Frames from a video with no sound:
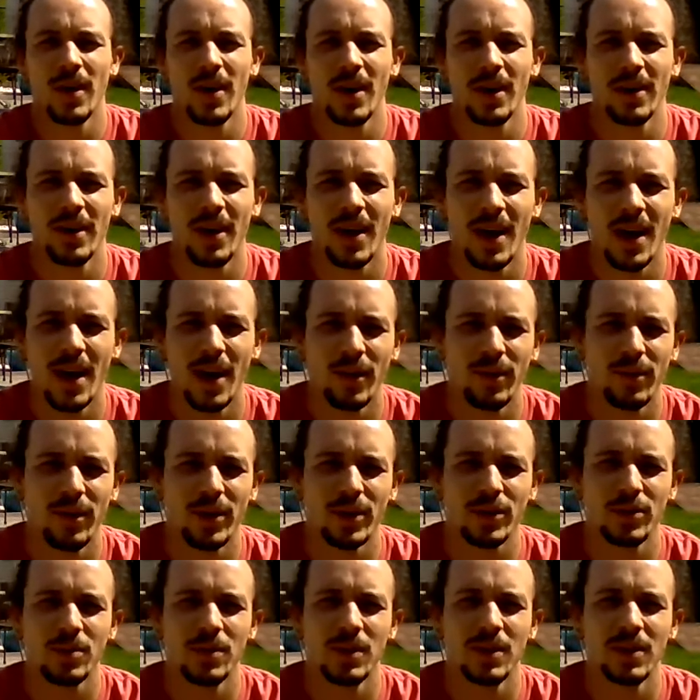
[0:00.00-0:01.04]
Online
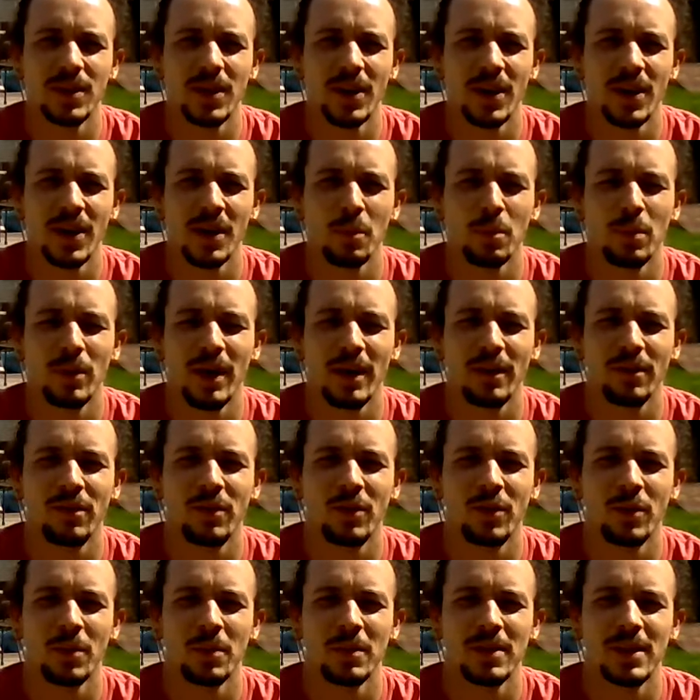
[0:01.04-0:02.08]
Virtual Learning
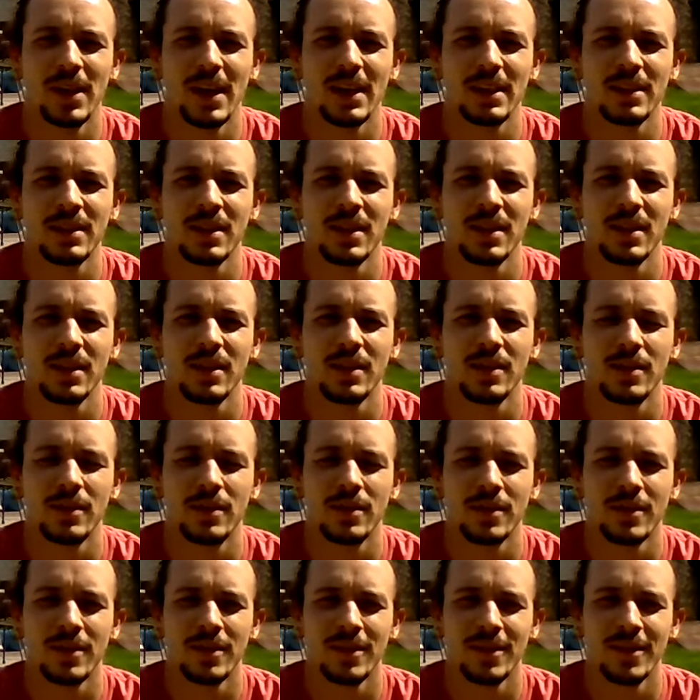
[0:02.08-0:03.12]
Platform
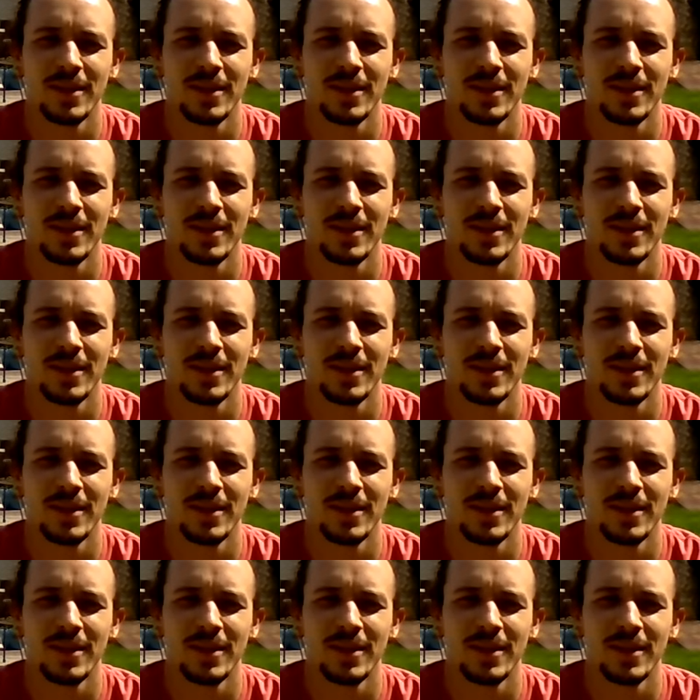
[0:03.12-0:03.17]
Classes.